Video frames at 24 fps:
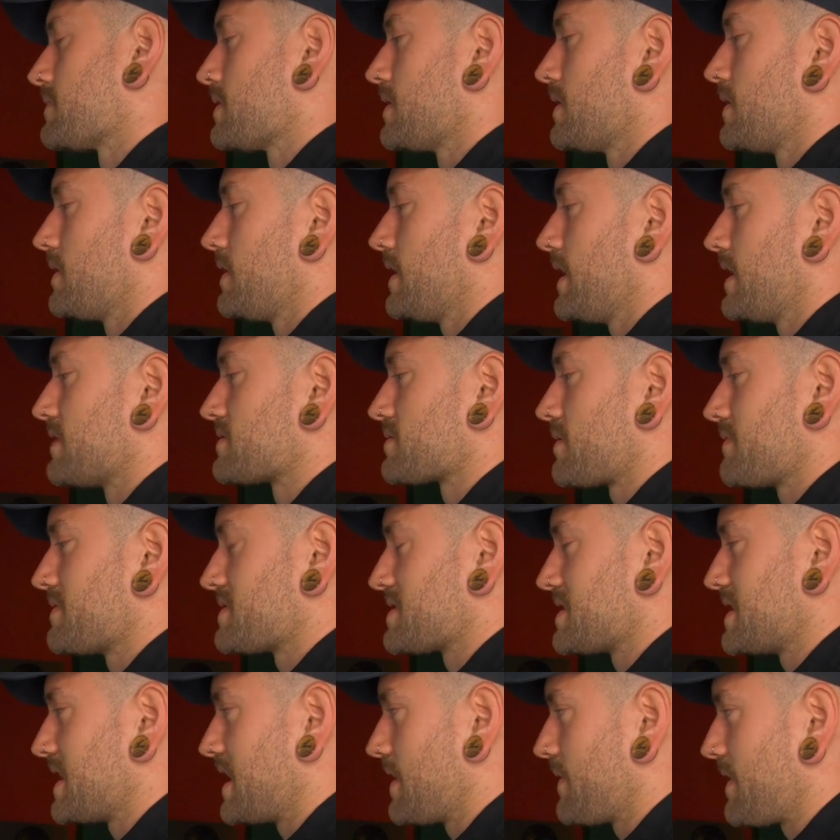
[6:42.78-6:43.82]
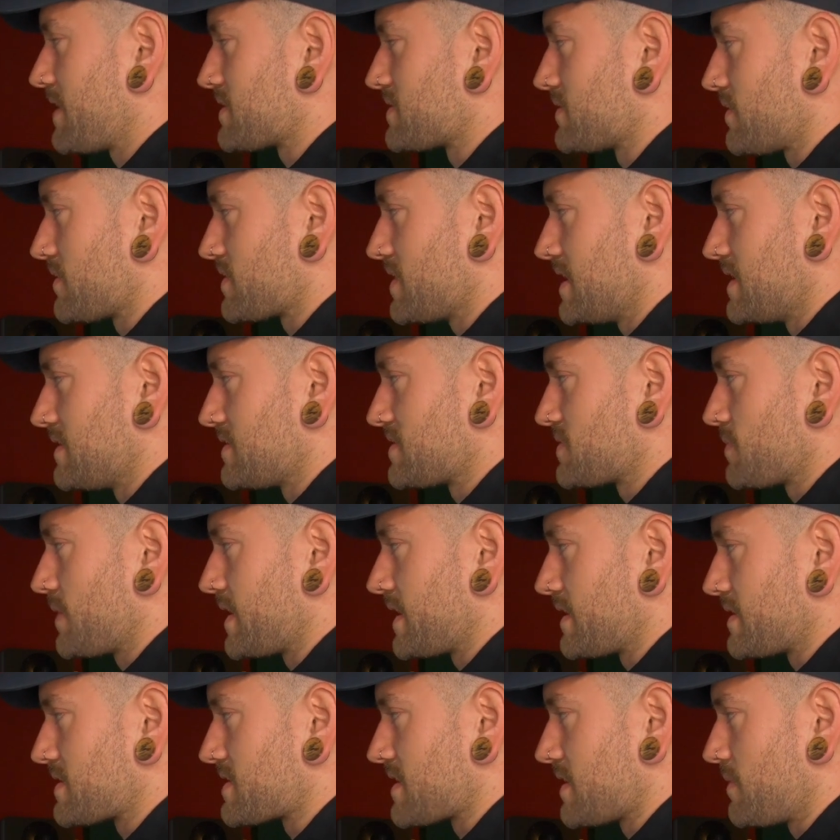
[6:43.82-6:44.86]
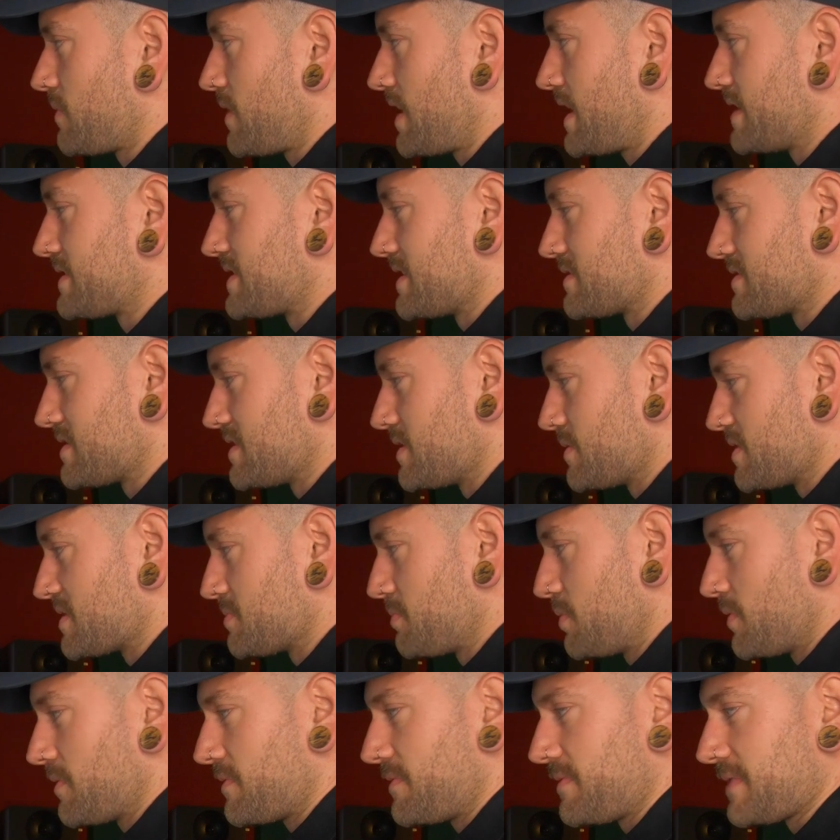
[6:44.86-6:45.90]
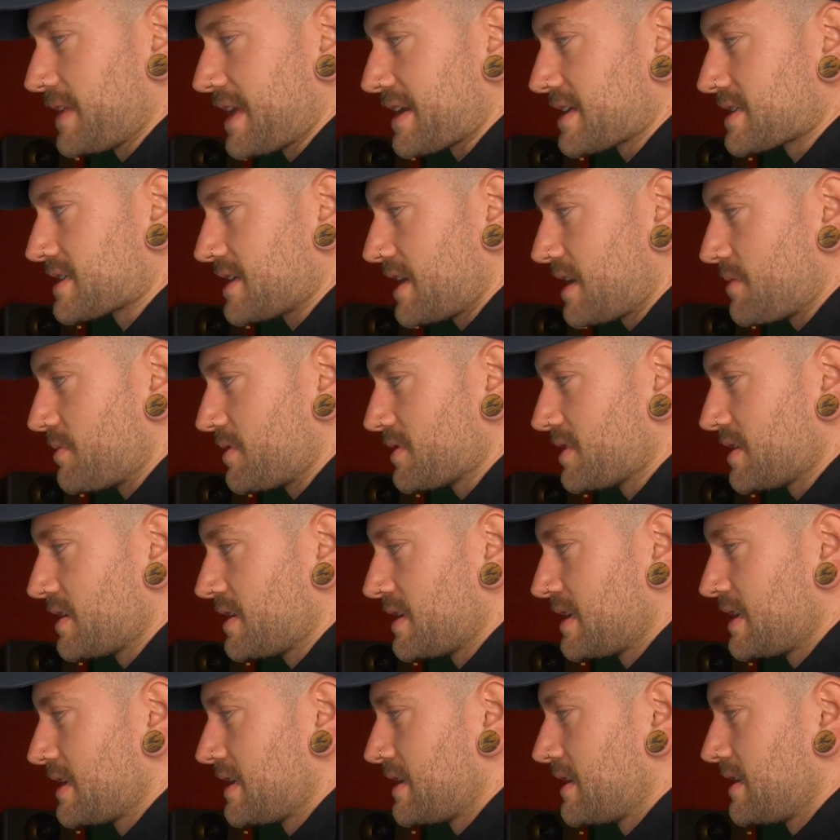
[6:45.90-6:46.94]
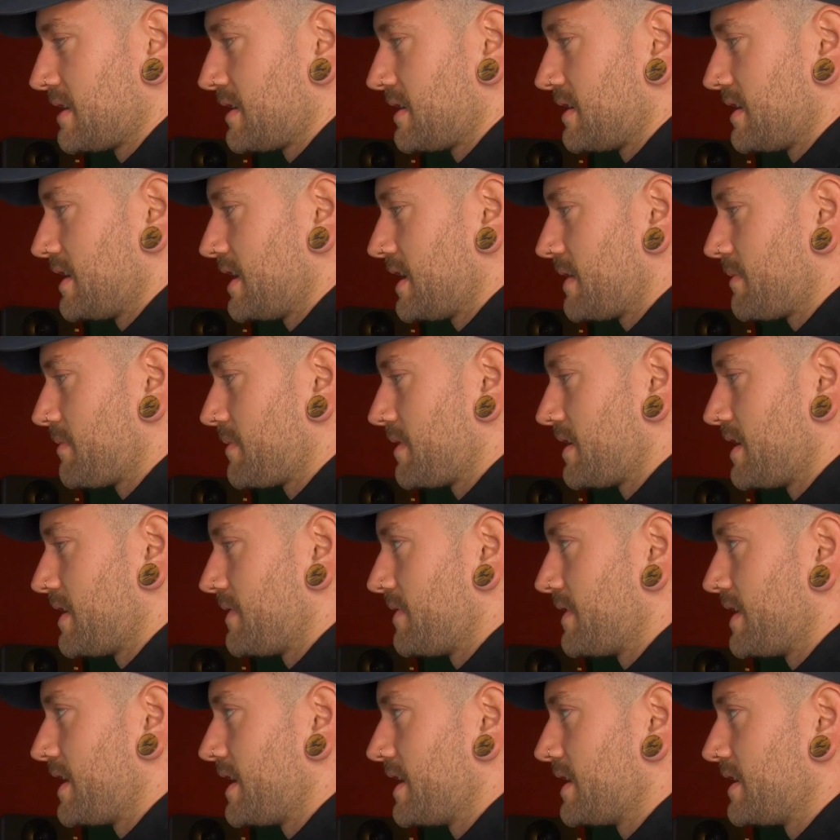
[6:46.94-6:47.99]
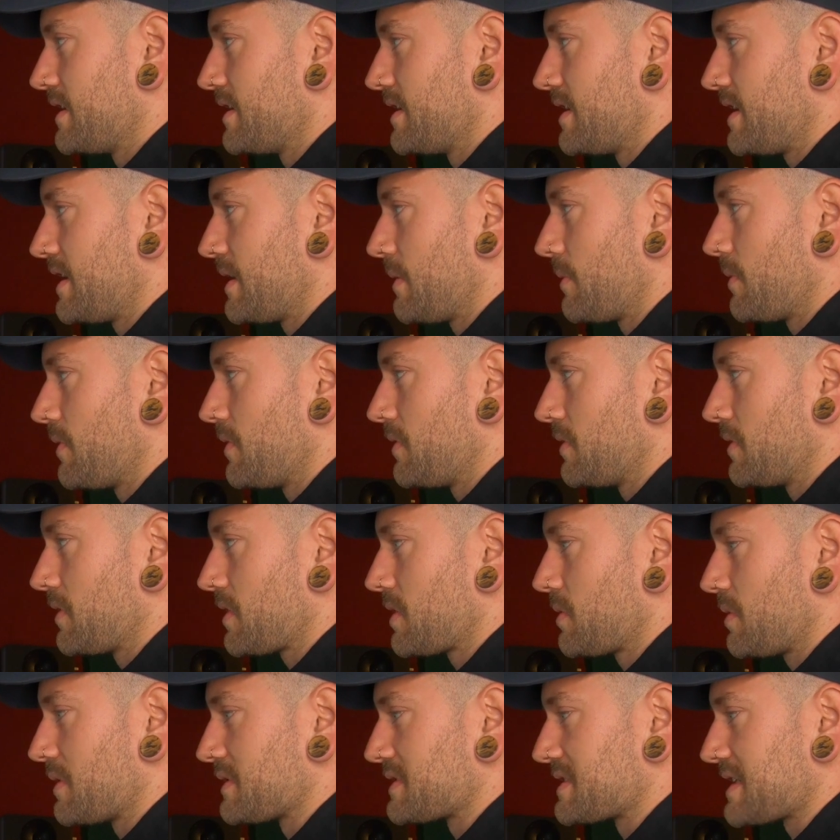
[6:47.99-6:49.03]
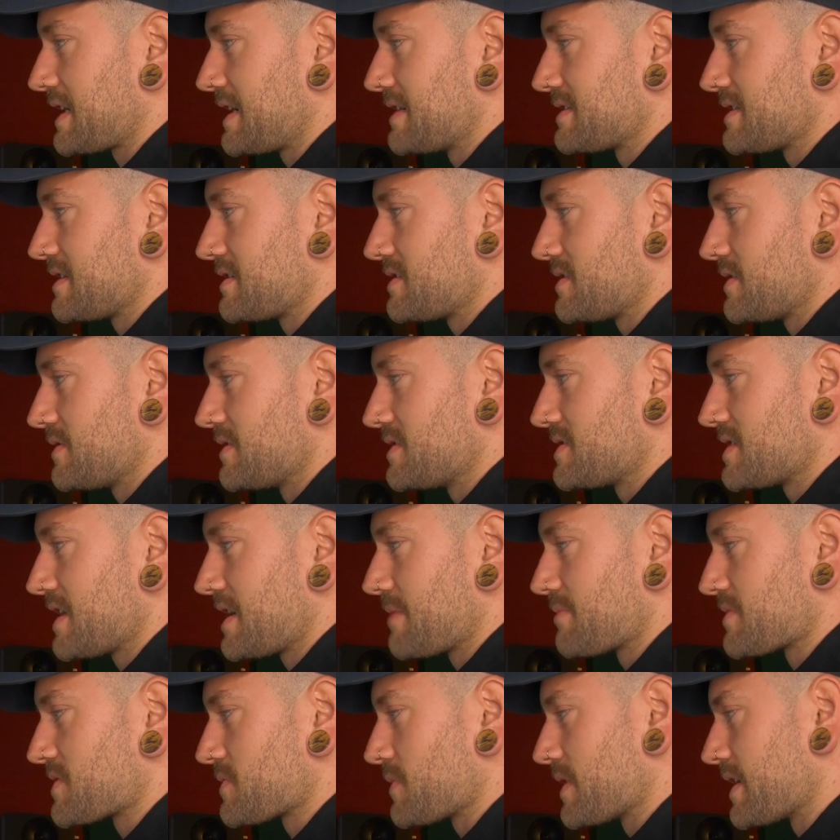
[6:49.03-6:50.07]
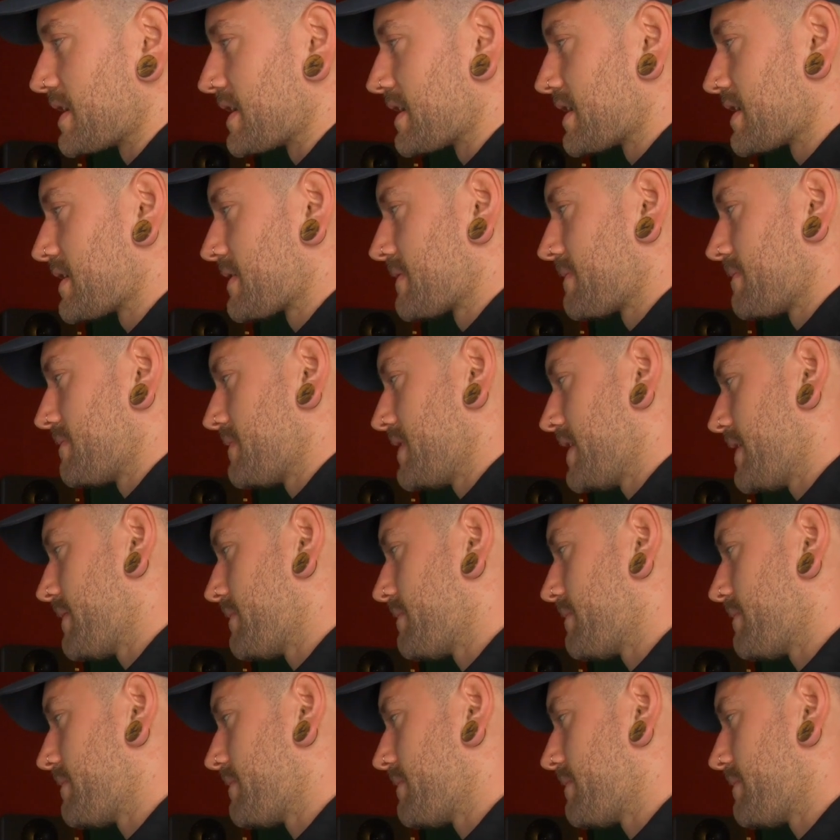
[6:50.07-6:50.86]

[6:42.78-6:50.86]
Yeah, so obviously now that's not in swing, so what I tend to do is put flex time on. Yep, and then I will quantize it to the same swing. Yeah.